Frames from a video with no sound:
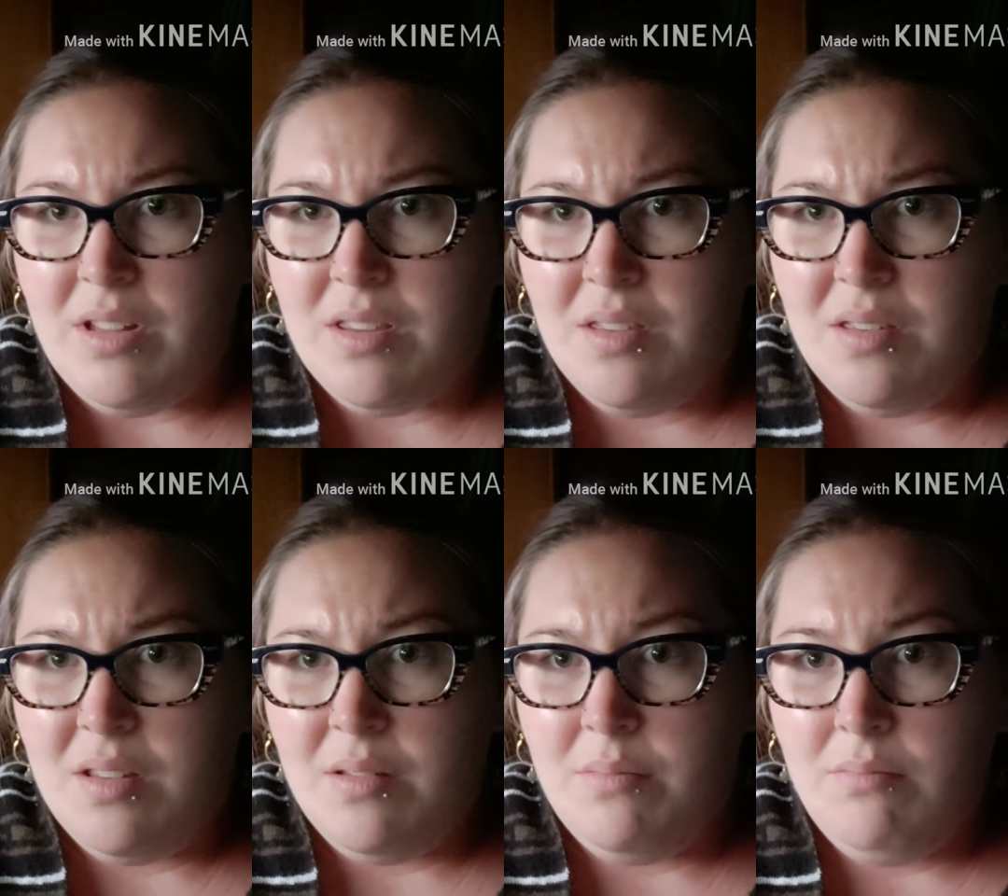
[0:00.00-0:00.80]
with
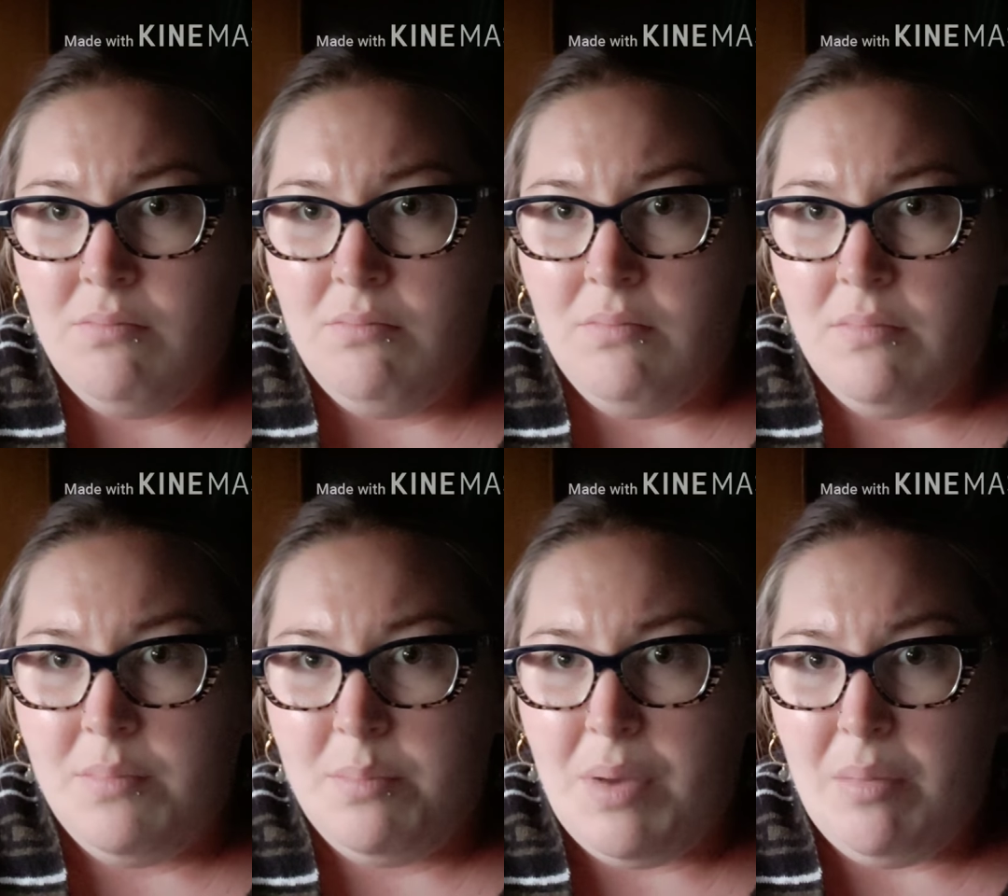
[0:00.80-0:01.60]

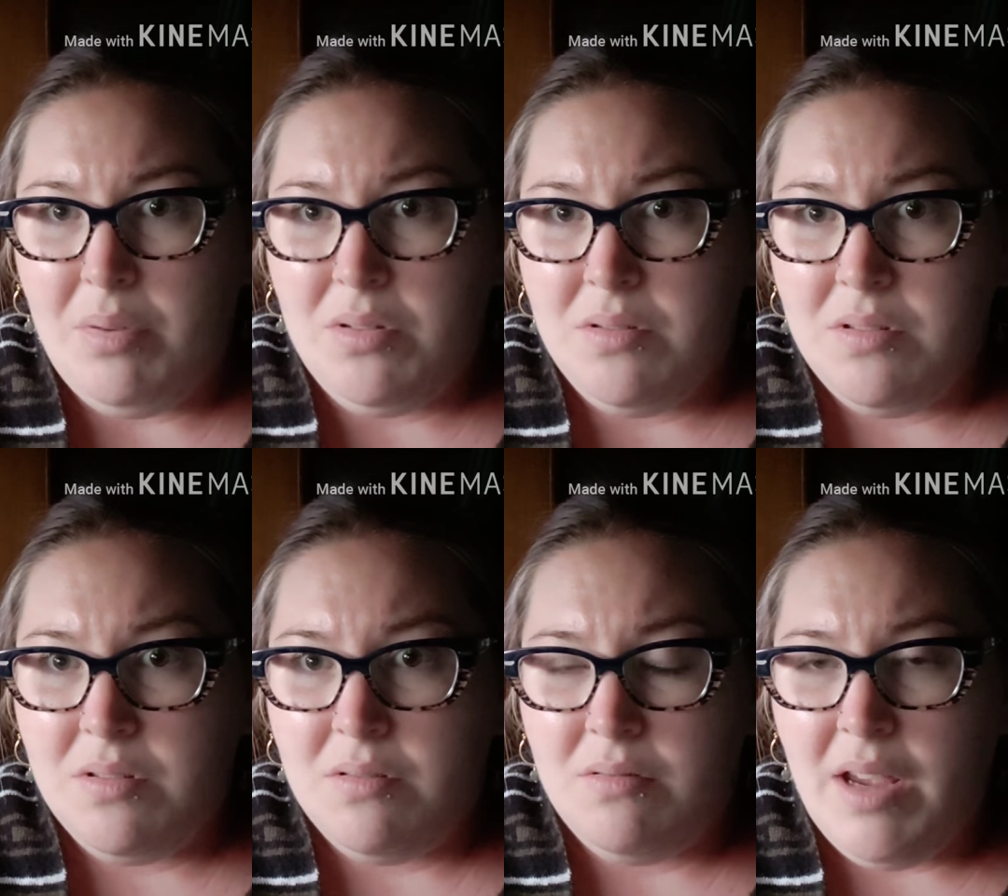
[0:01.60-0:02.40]
bubbles,
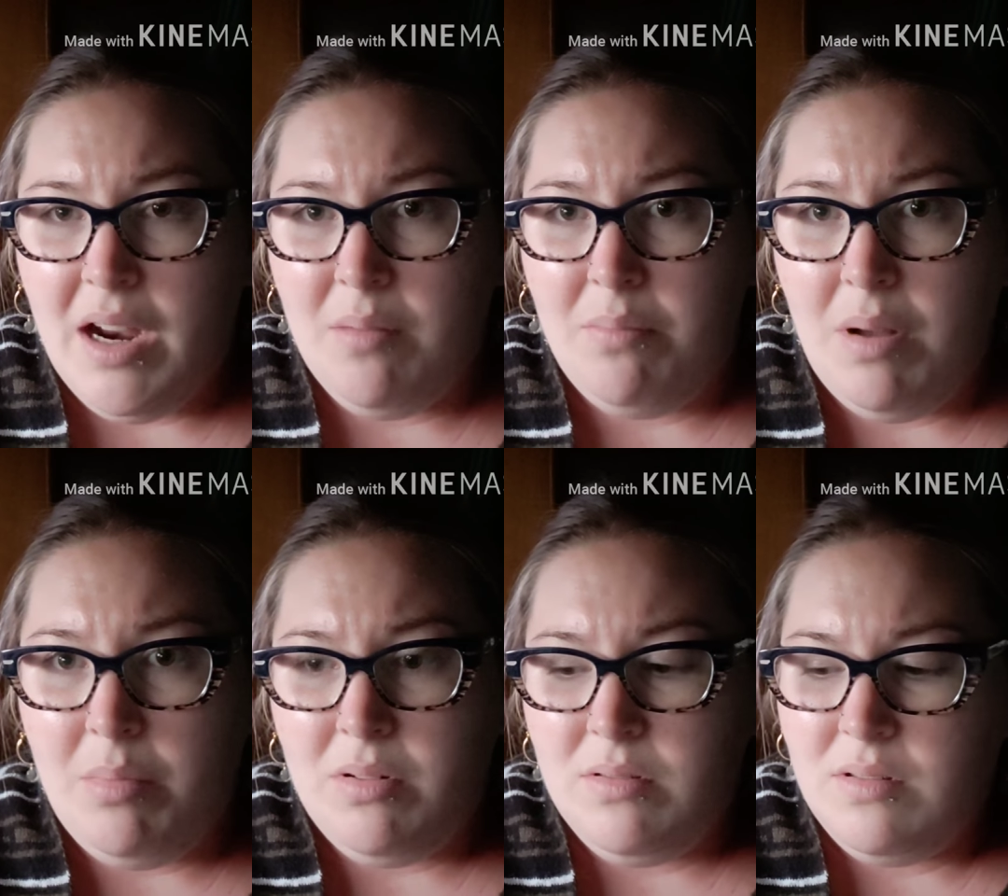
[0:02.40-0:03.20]
air
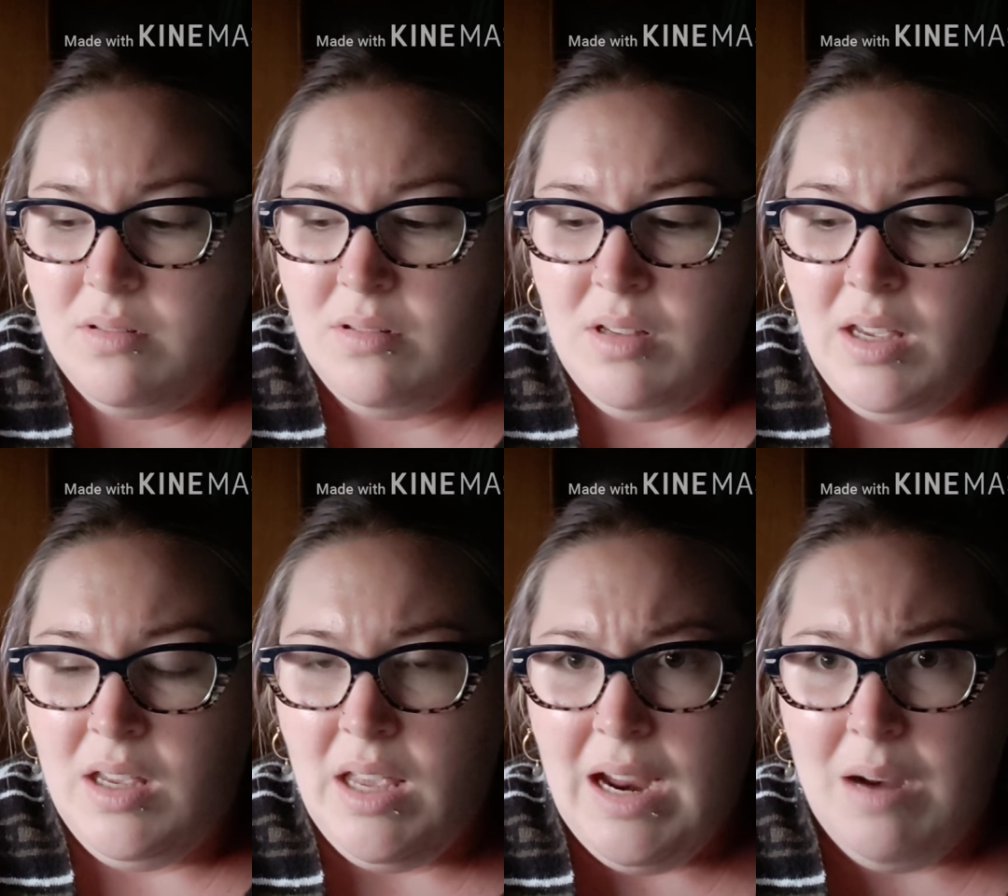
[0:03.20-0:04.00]
bubbles.
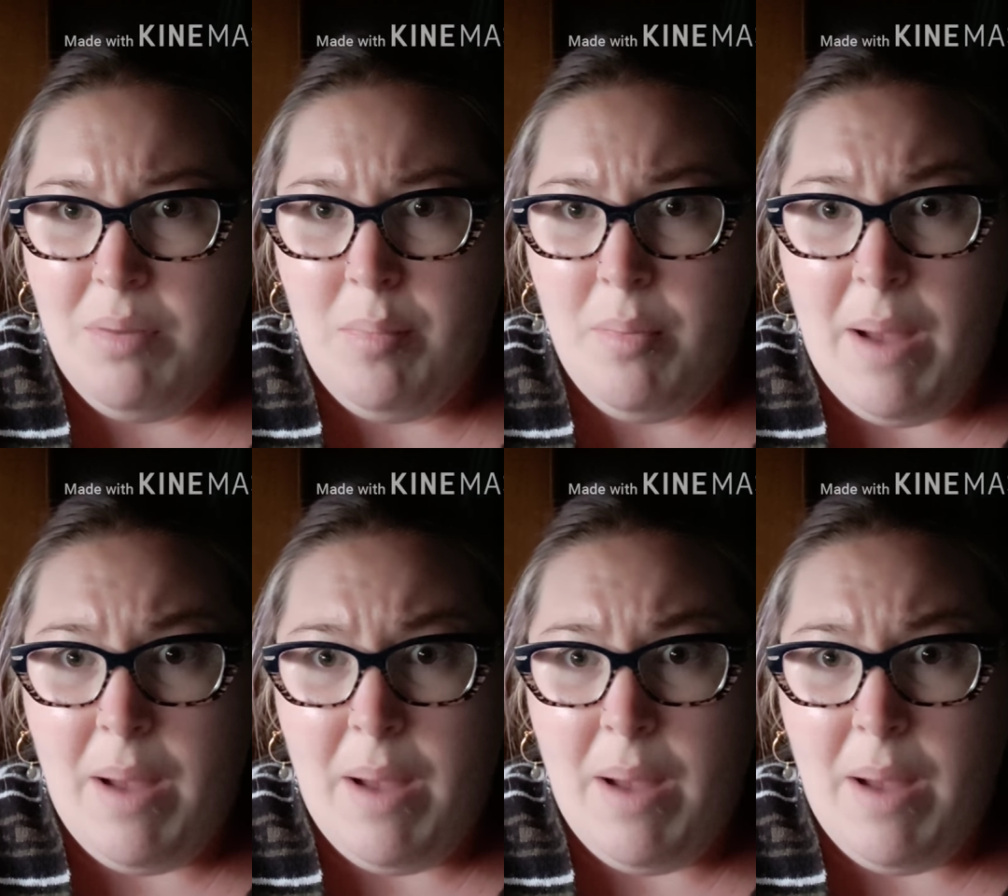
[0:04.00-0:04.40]
Air bubble